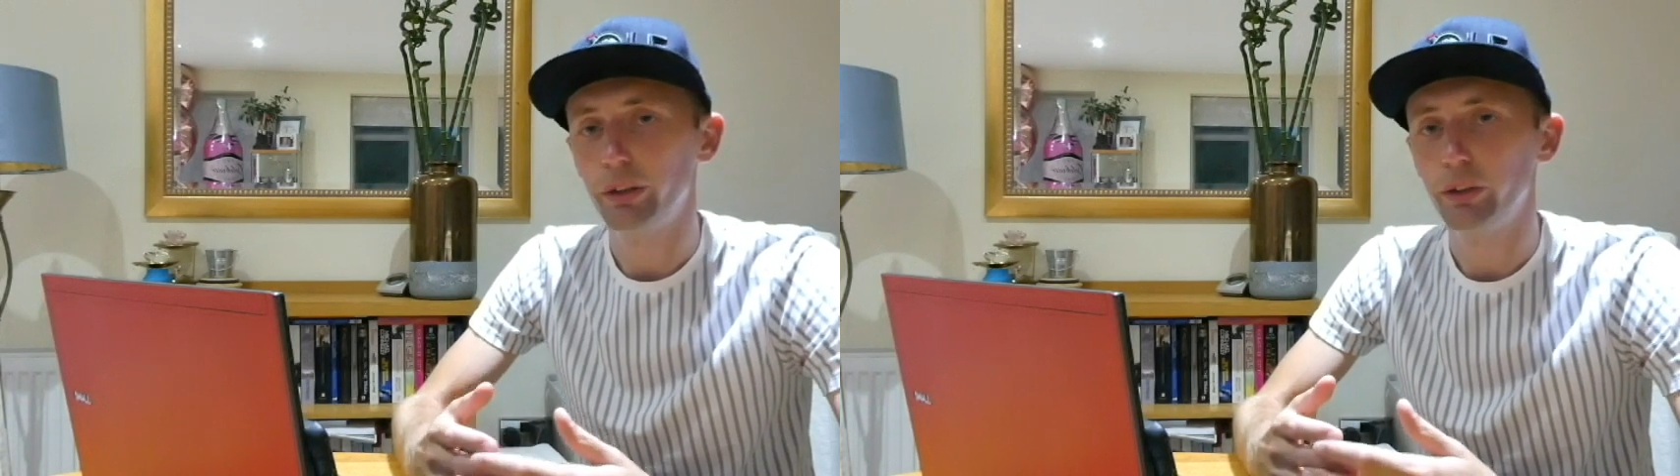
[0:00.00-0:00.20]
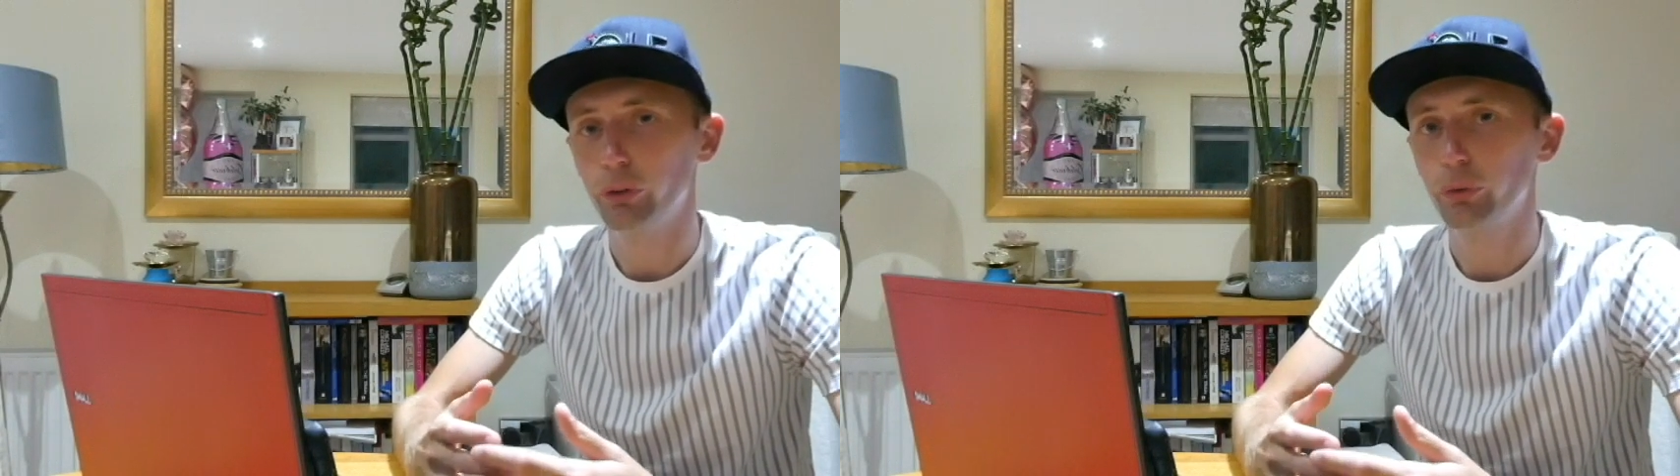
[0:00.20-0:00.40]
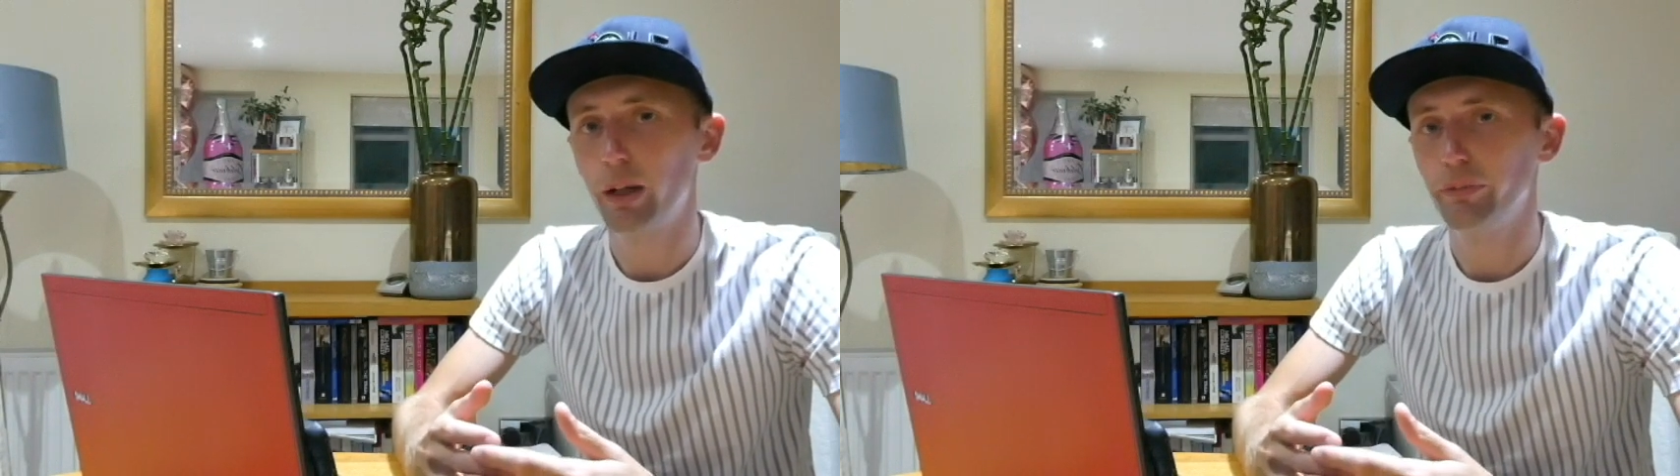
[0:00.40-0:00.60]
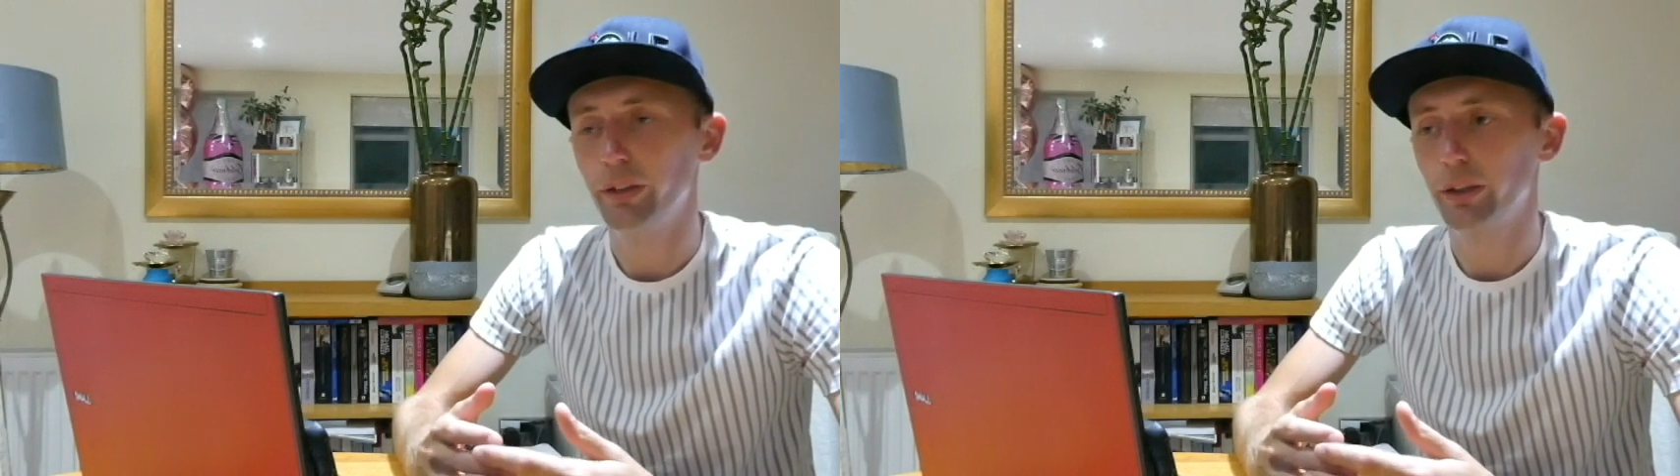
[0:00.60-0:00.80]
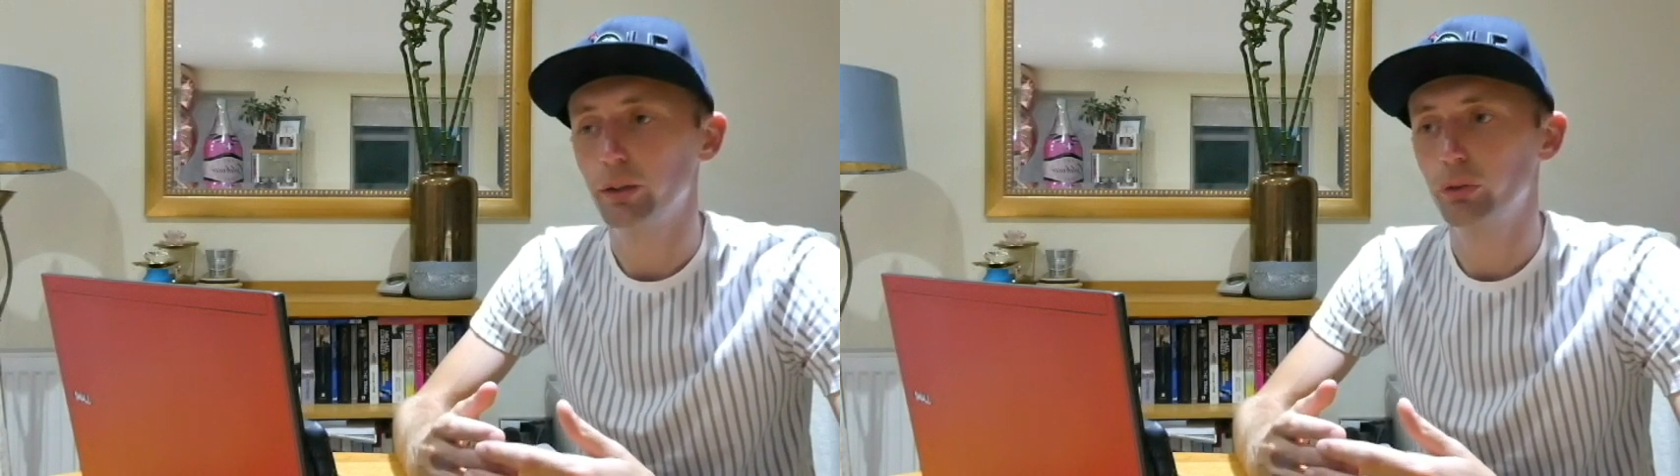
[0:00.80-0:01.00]
in the
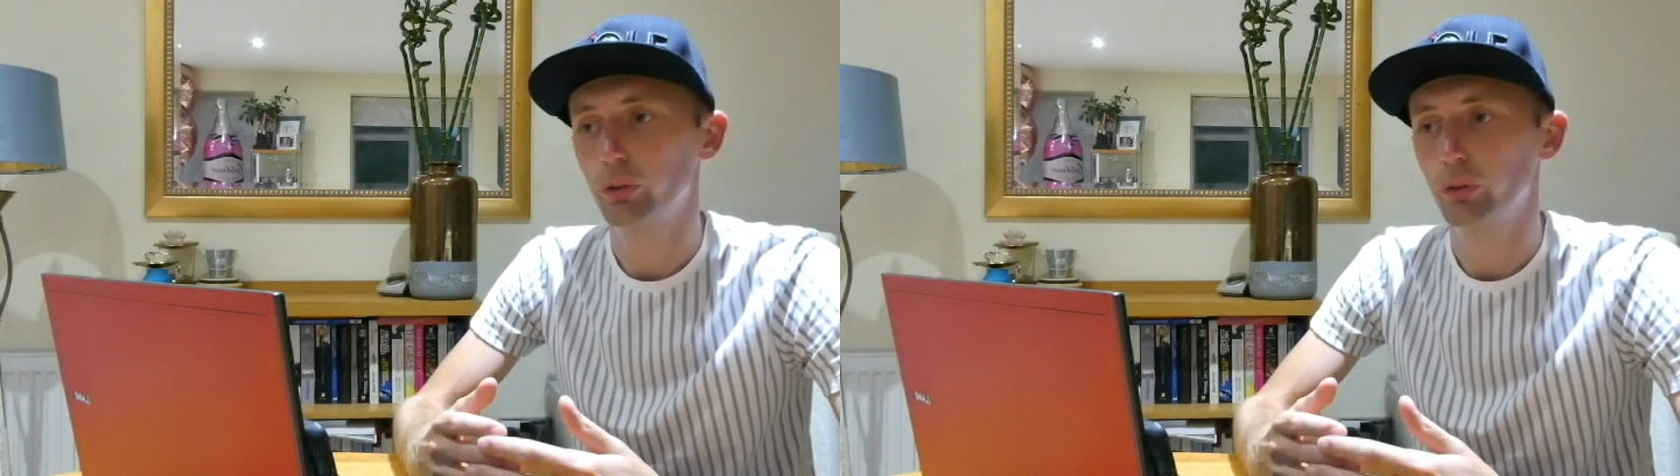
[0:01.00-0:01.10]
traffic